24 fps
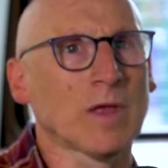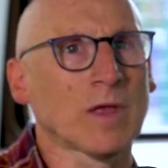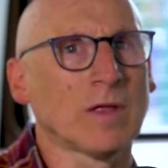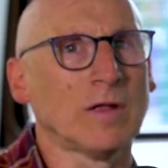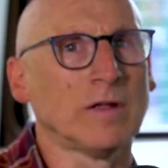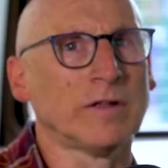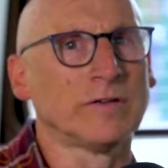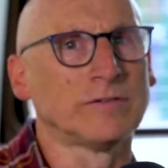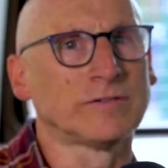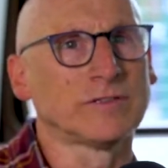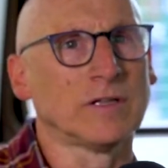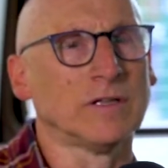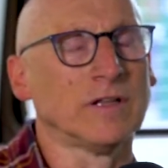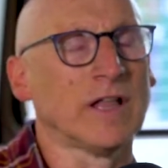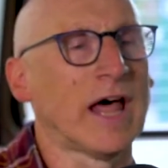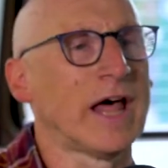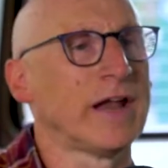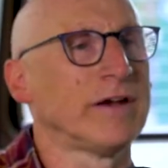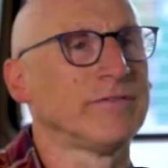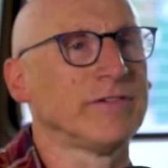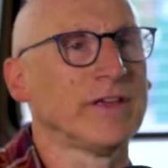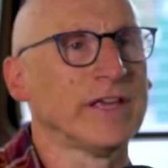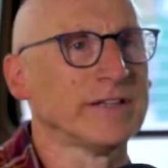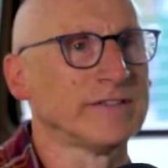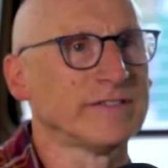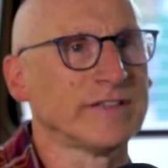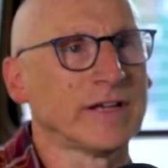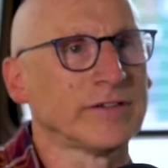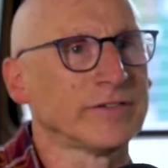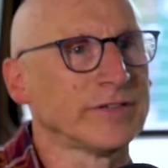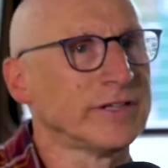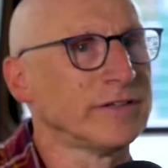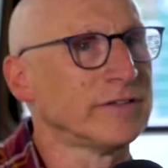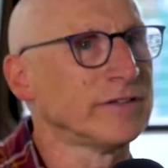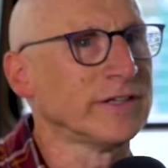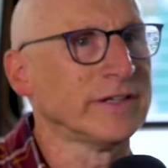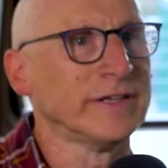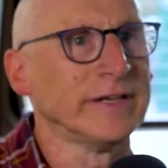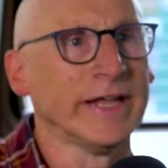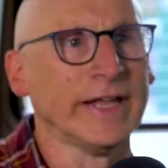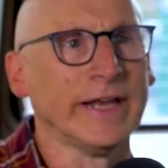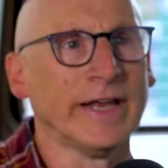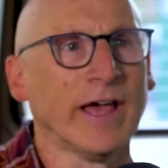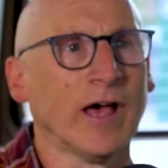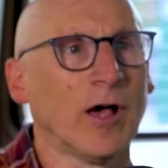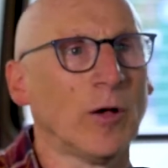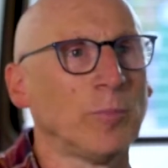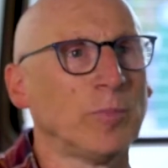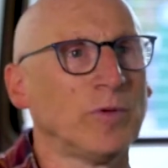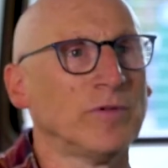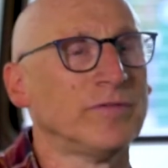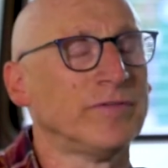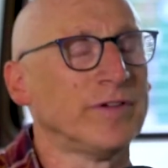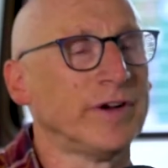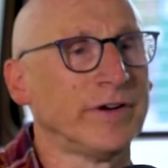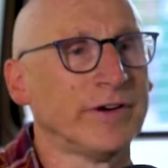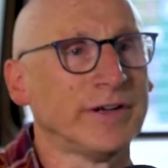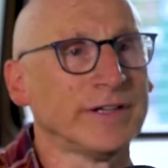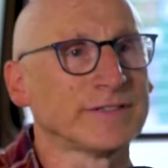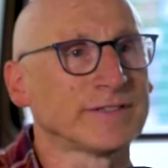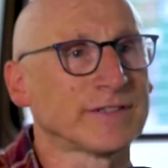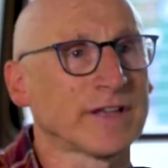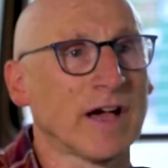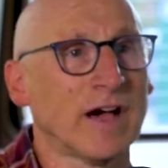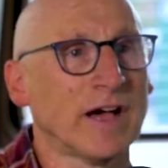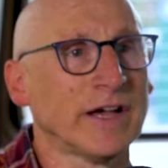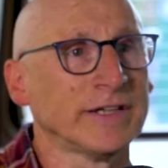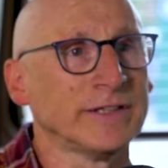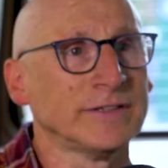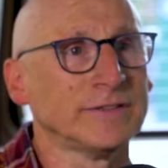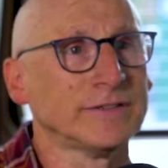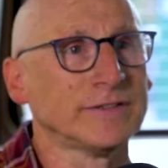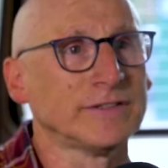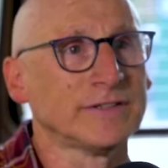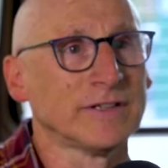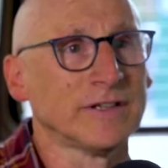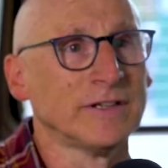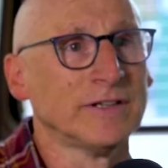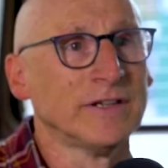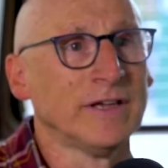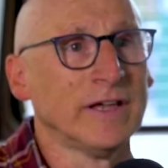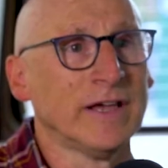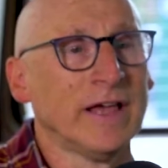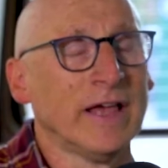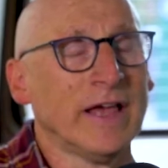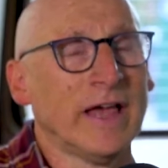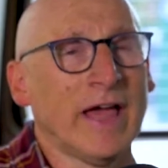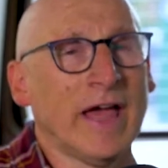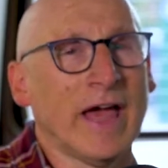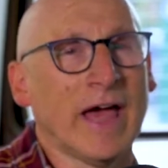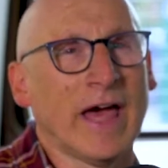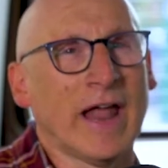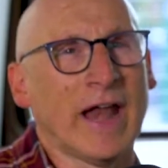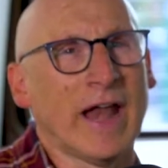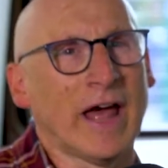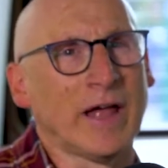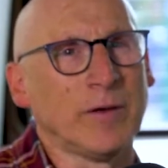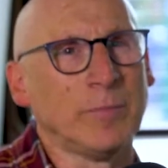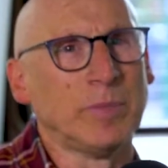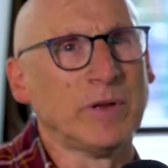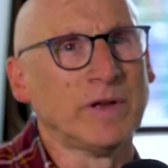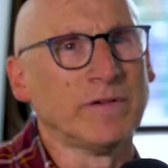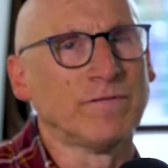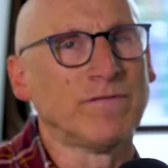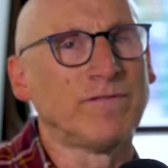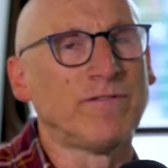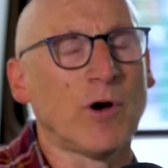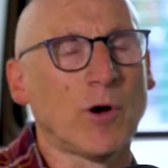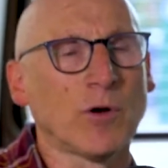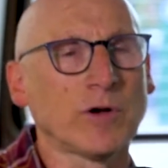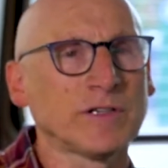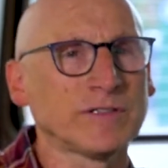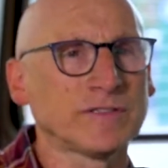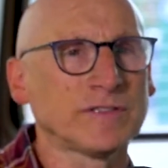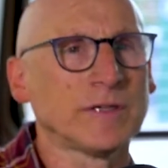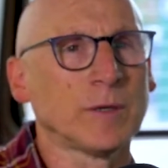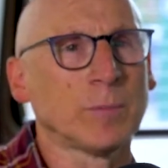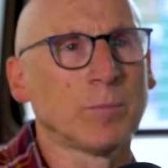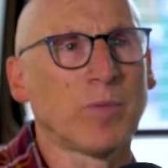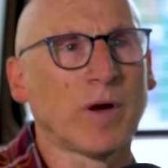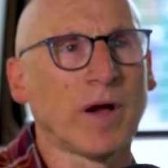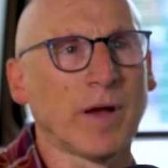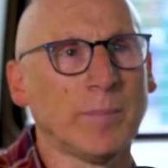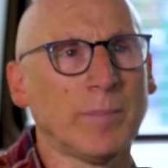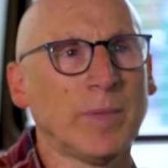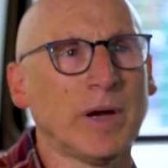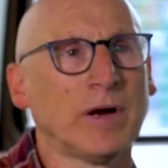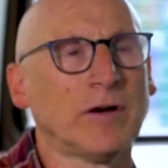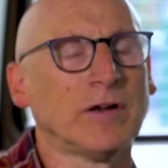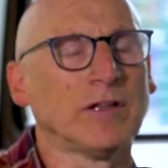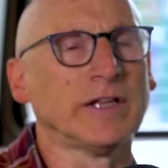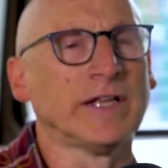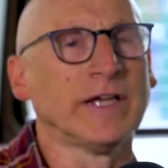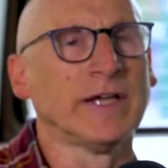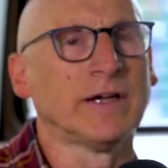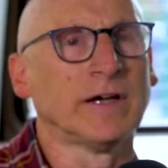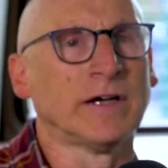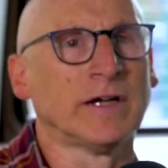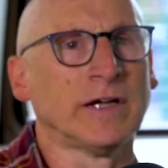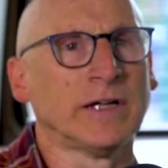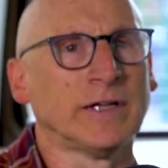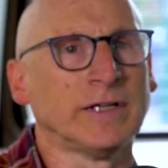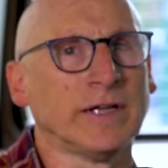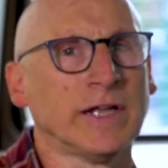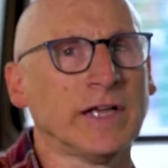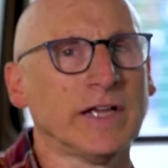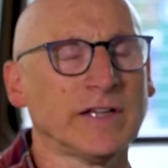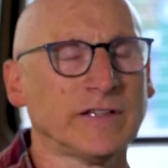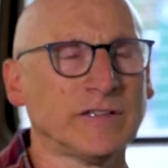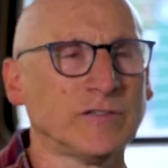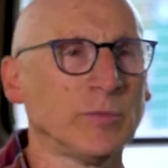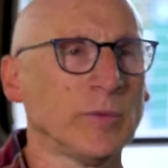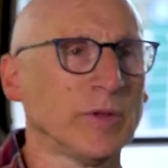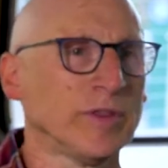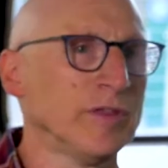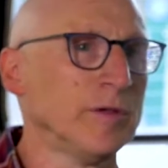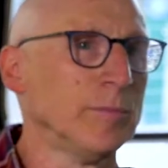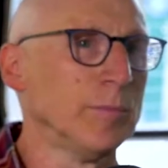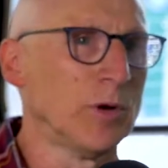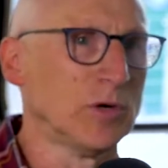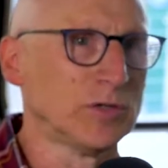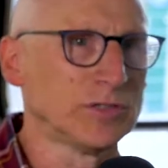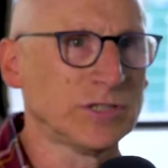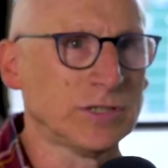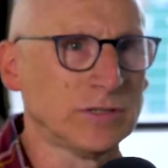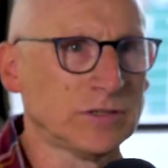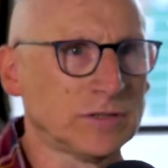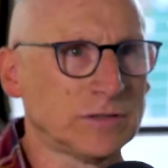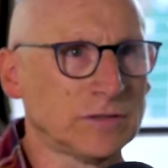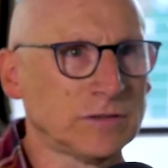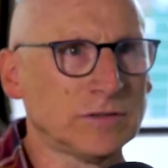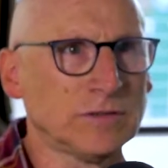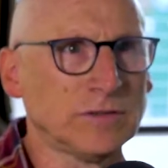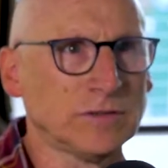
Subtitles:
there's a lot of kids out there that need help of various kinds. And I've been focusing primarily on kids with emotional